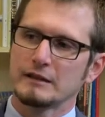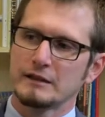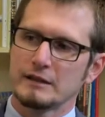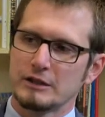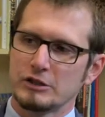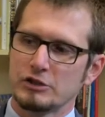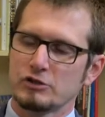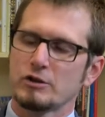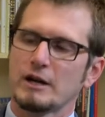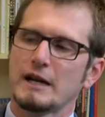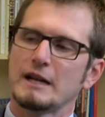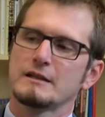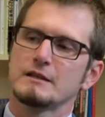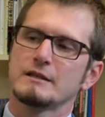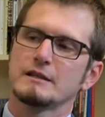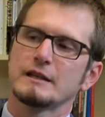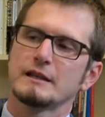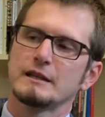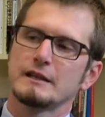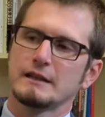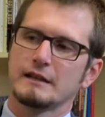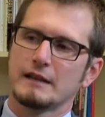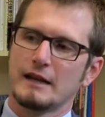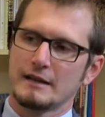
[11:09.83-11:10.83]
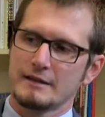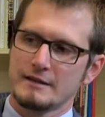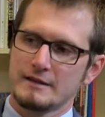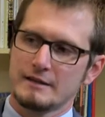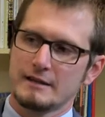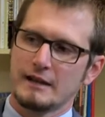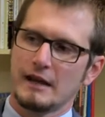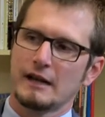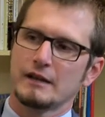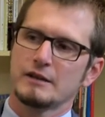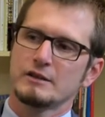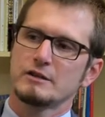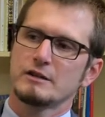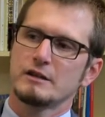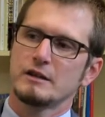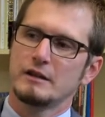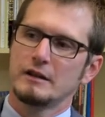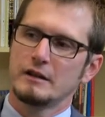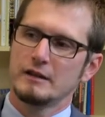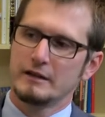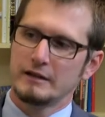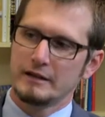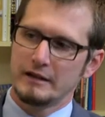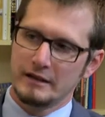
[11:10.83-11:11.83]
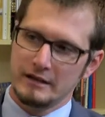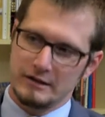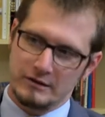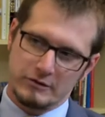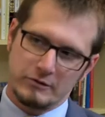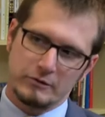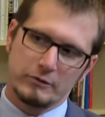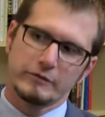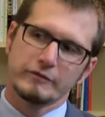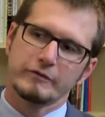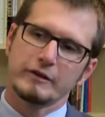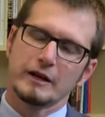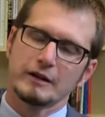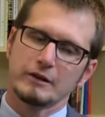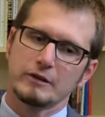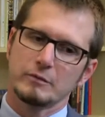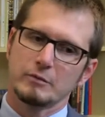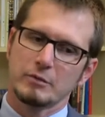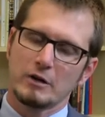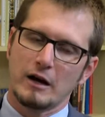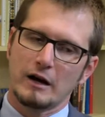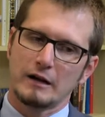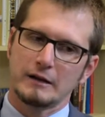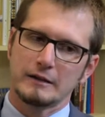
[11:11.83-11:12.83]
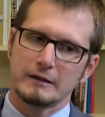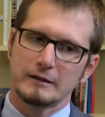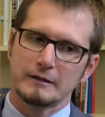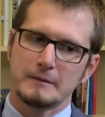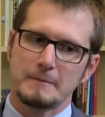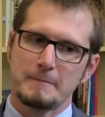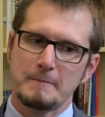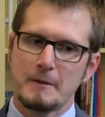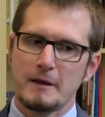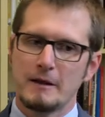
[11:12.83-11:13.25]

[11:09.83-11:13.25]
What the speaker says: and then translating that sketch into a final product.